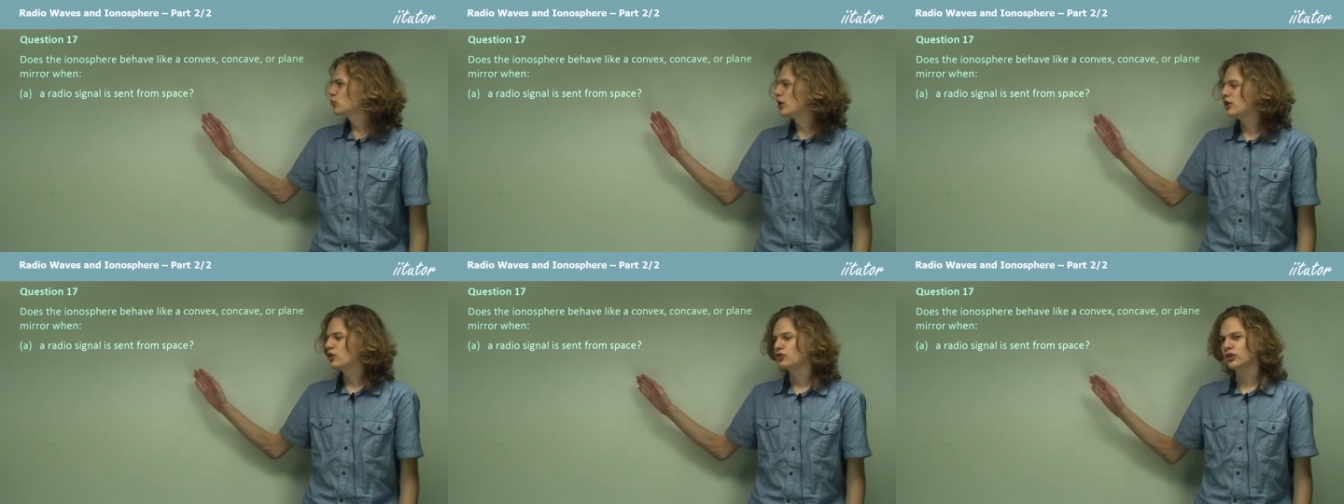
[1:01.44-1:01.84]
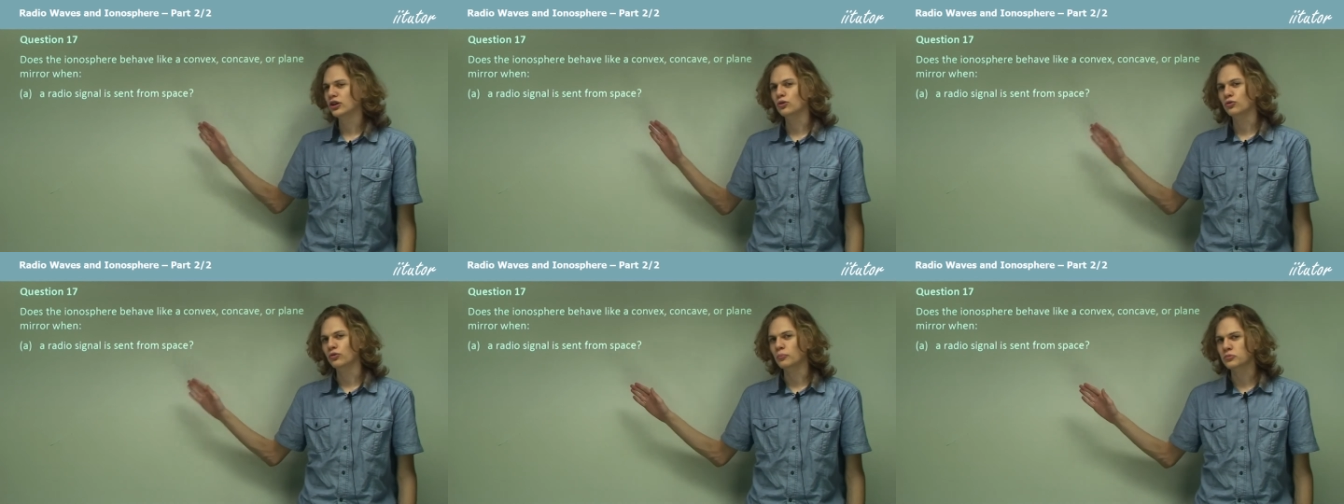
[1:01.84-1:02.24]
radio
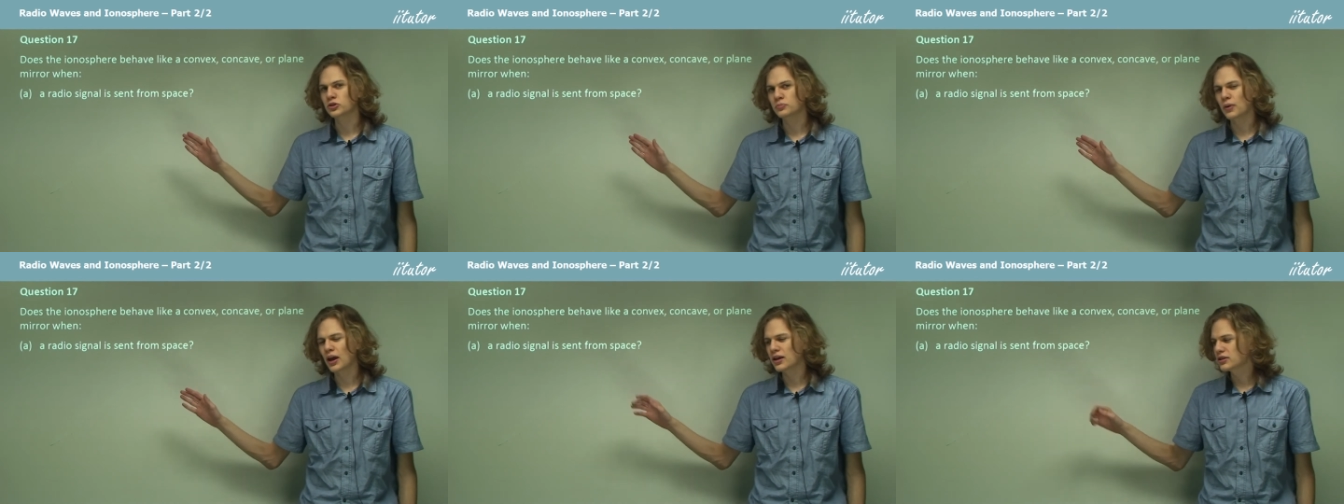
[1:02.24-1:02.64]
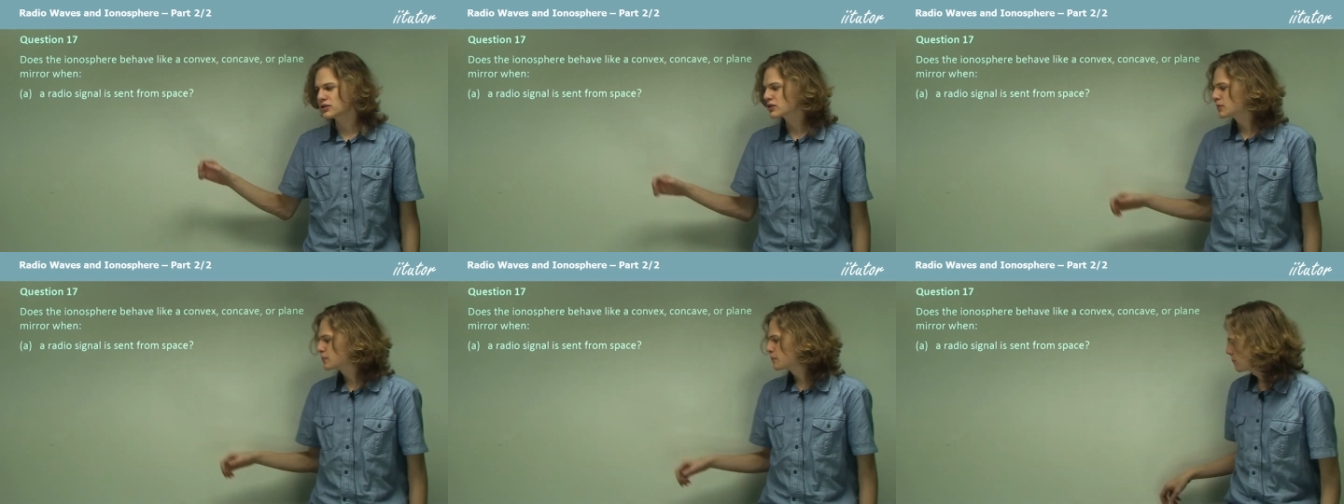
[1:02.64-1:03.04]
signal from
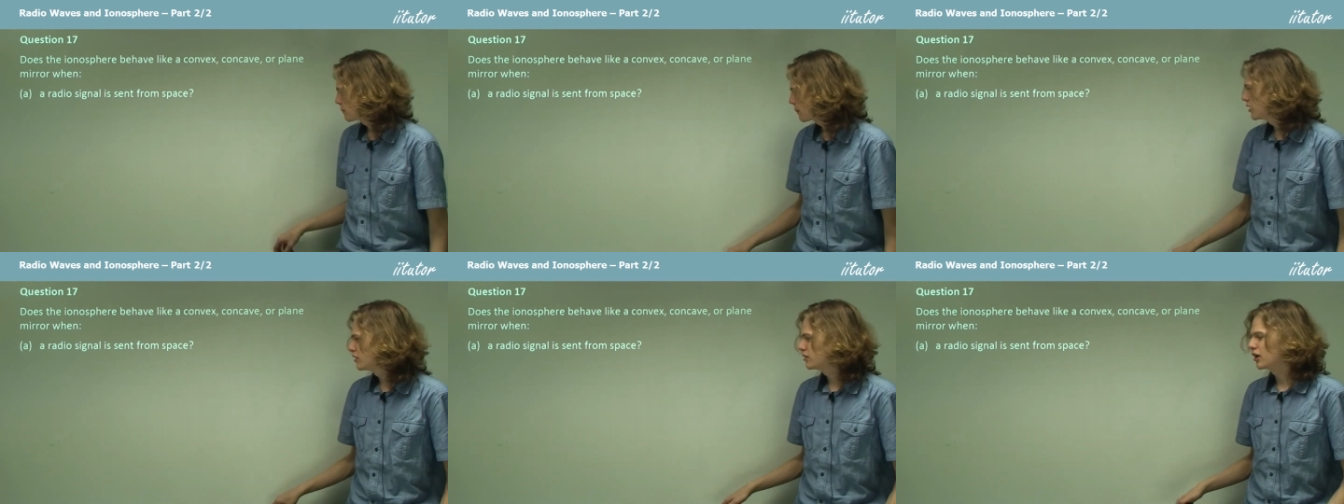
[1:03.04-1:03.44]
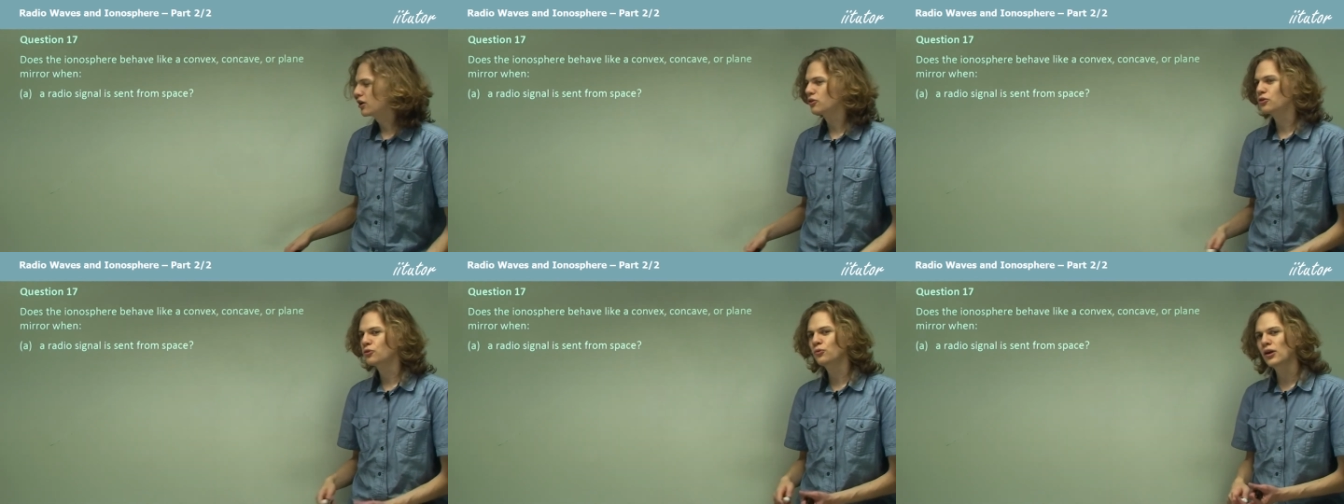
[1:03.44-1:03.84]
space, down to
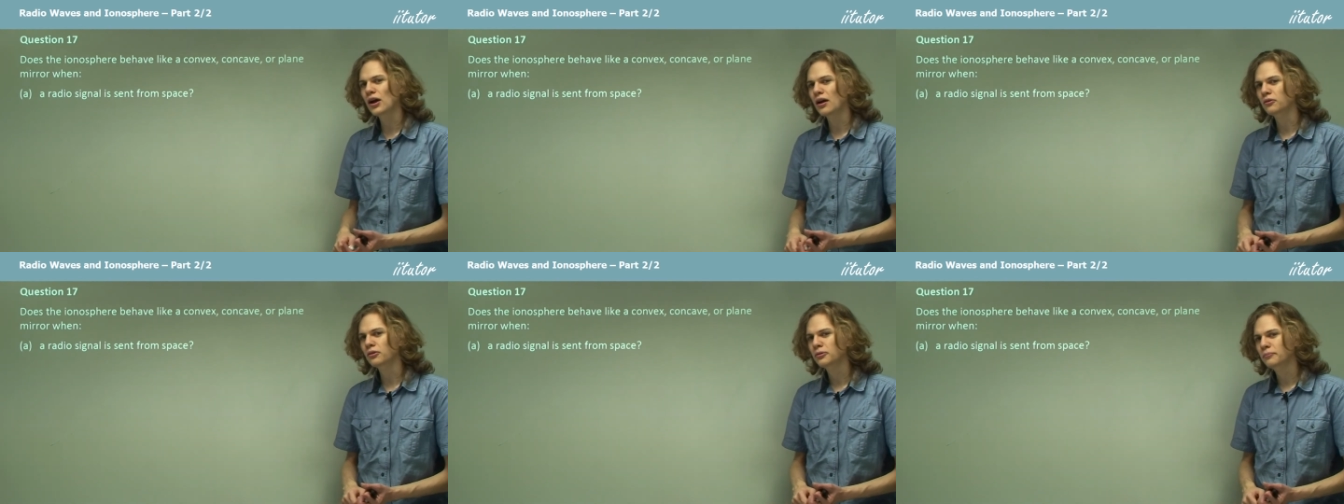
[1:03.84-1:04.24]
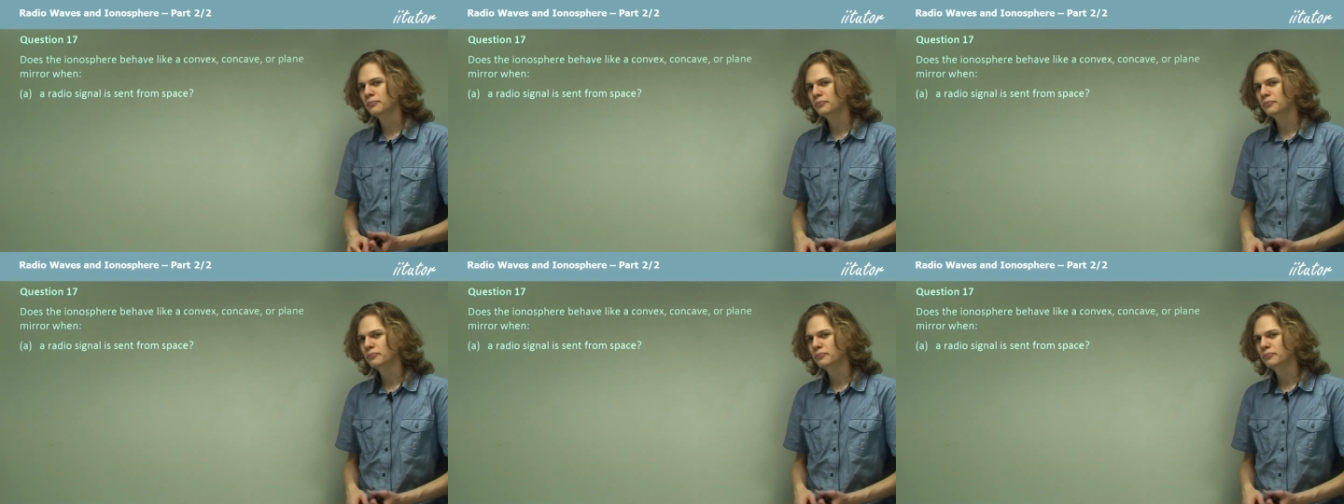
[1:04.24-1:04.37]
the ground,